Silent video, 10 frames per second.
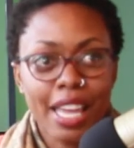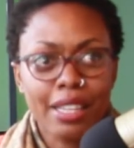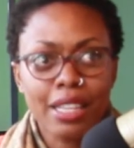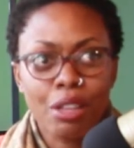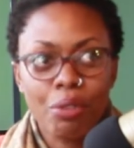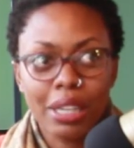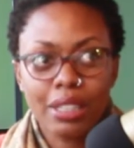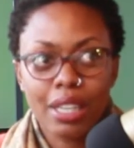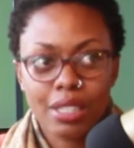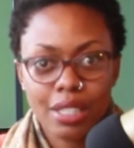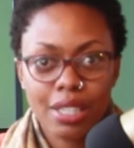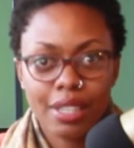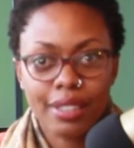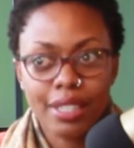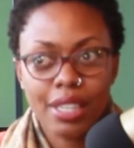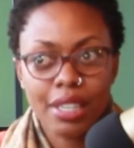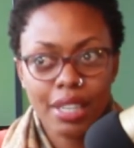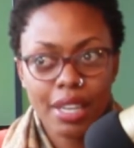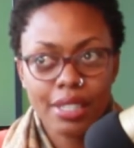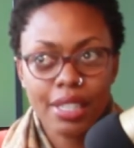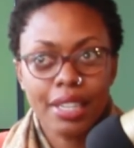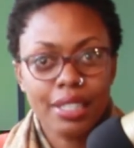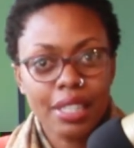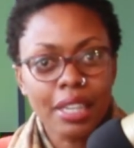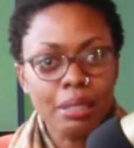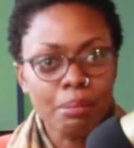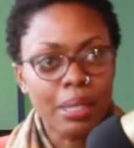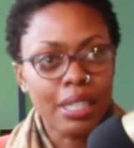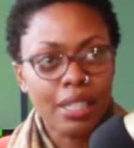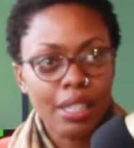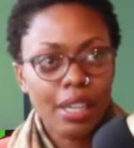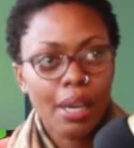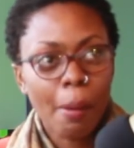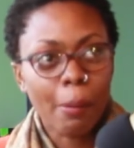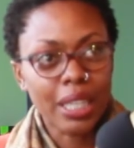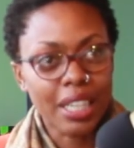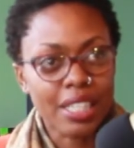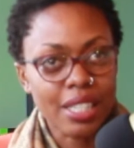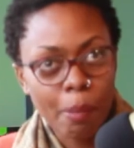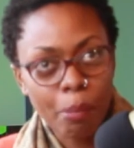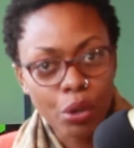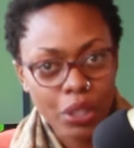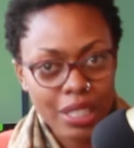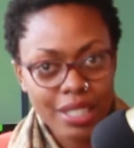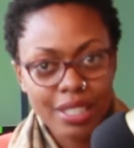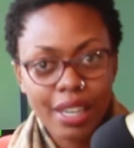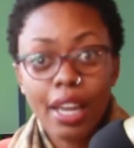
And then the fact that they said yes and sent me money and support,